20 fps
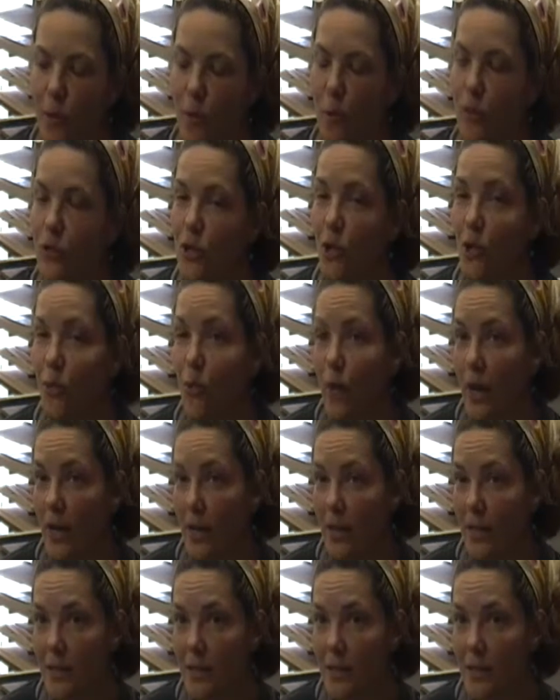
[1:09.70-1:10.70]
Well, it's all
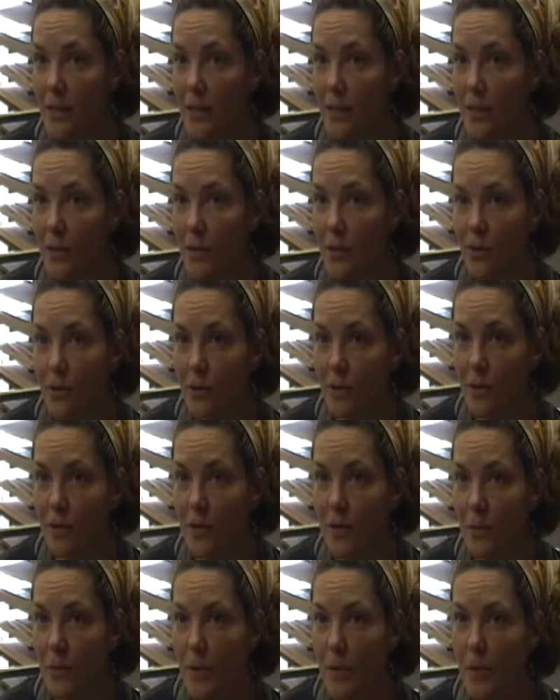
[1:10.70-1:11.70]
white, and so
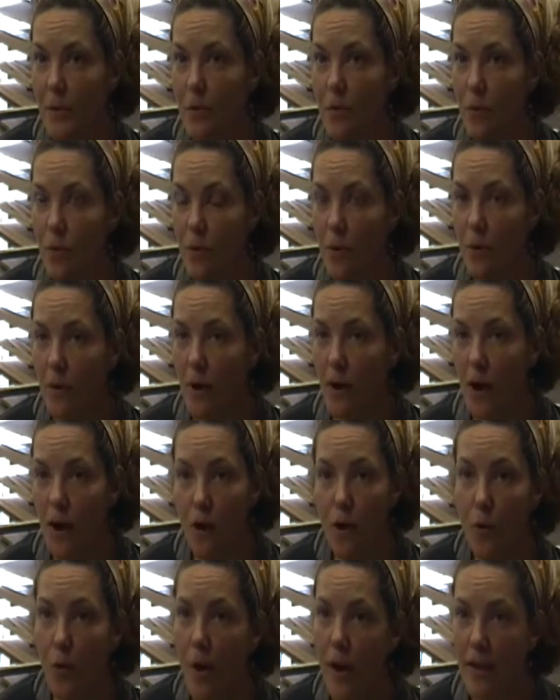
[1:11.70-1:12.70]
typically
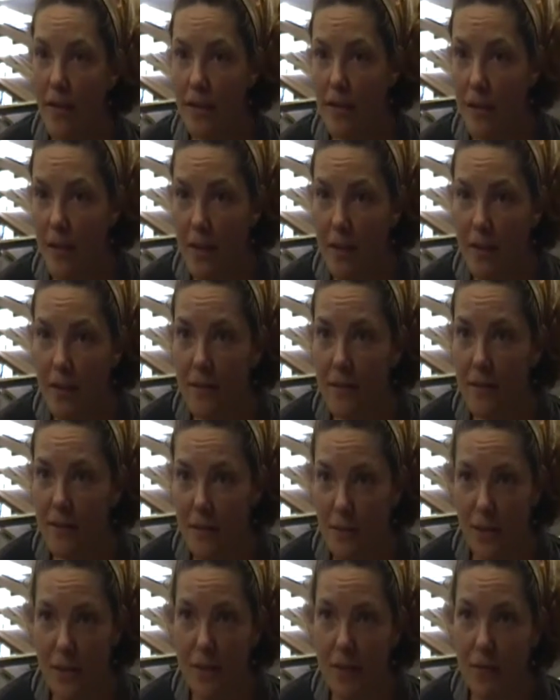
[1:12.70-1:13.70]
all white set is
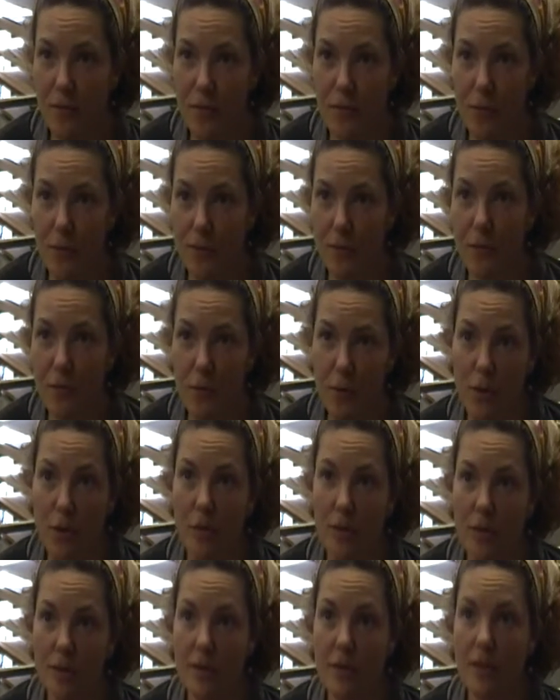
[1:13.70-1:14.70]
very difficult to
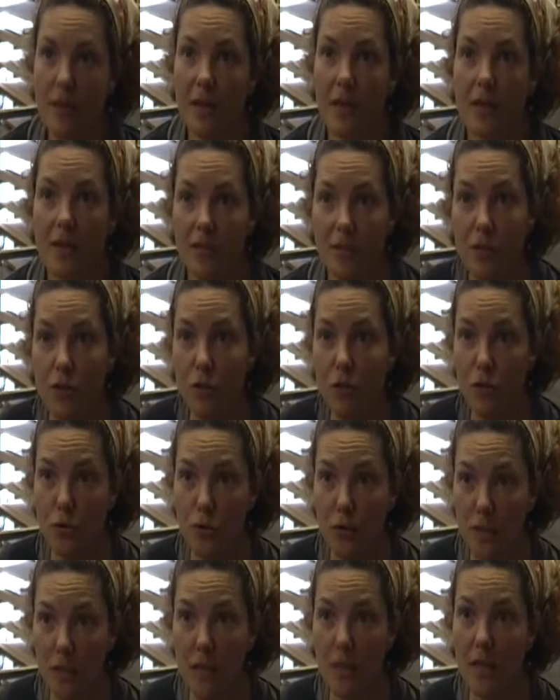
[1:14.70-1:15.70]
work with because of
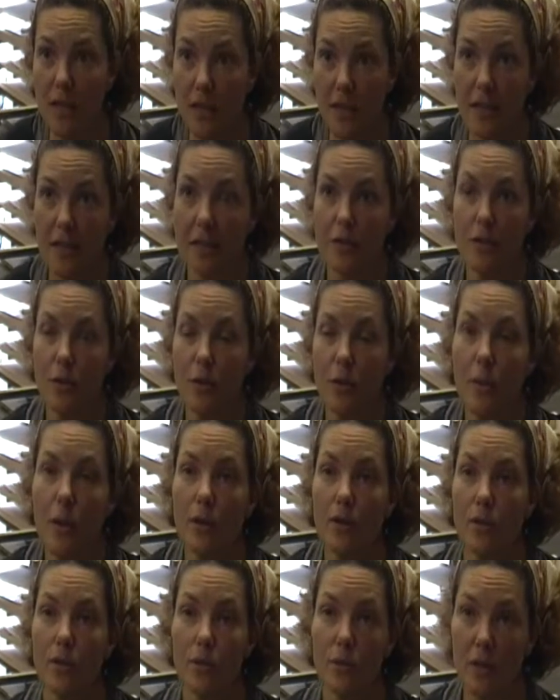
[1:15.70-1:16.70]
controlling the light. So I'm
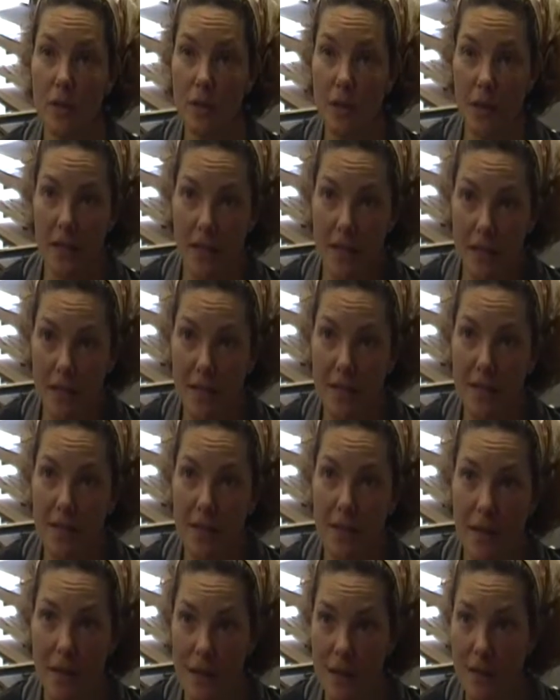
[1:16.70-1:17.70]
also doing the lights
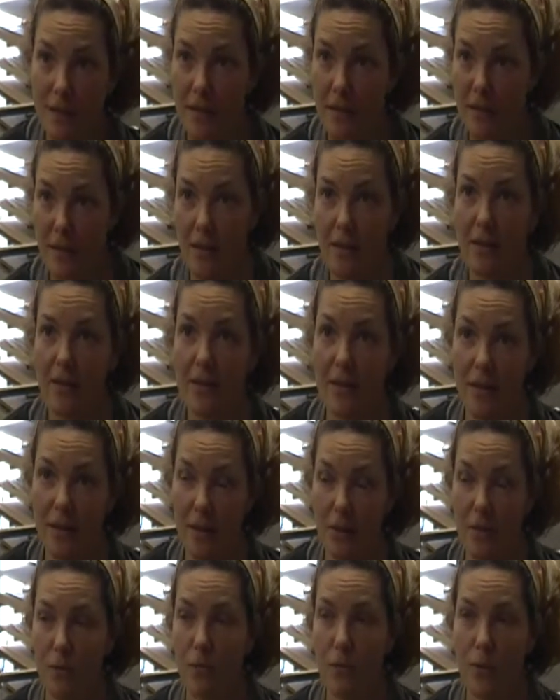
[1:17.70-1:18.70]
on the set design,
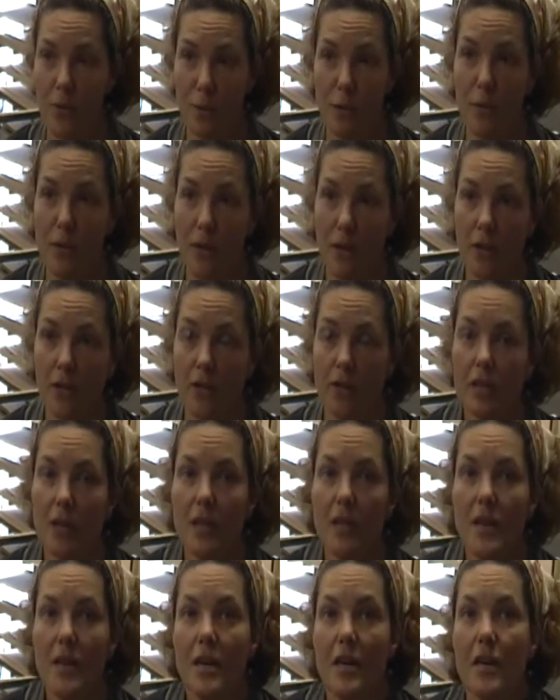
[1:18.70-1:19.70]
or with the production.
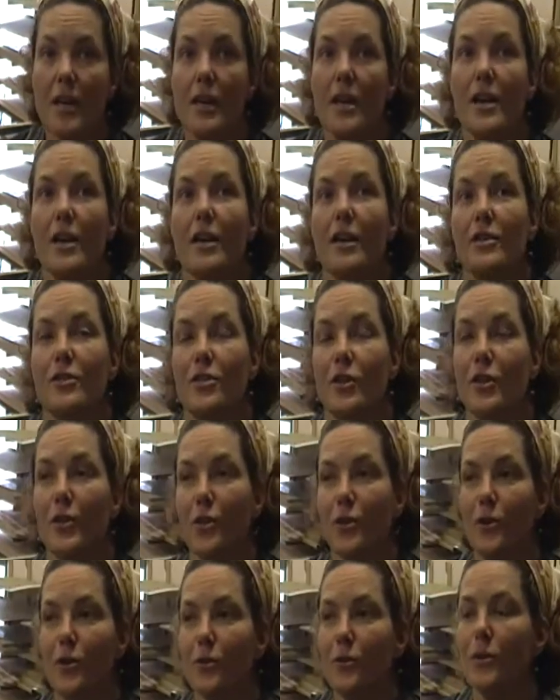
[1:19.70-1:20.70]

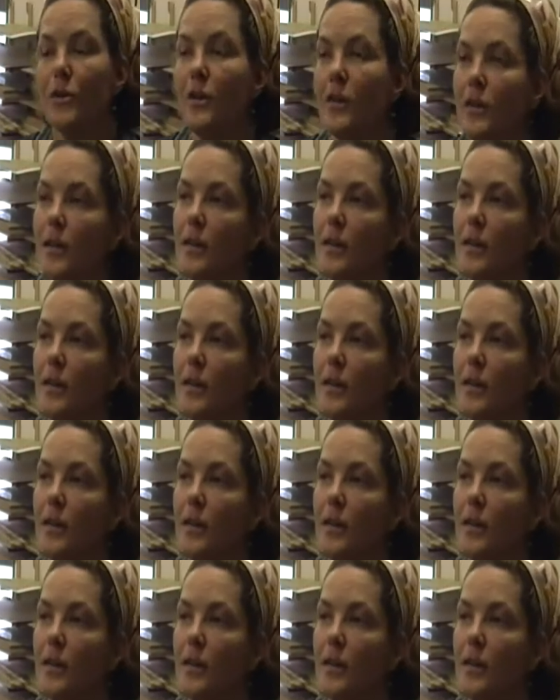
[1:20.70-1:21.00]
So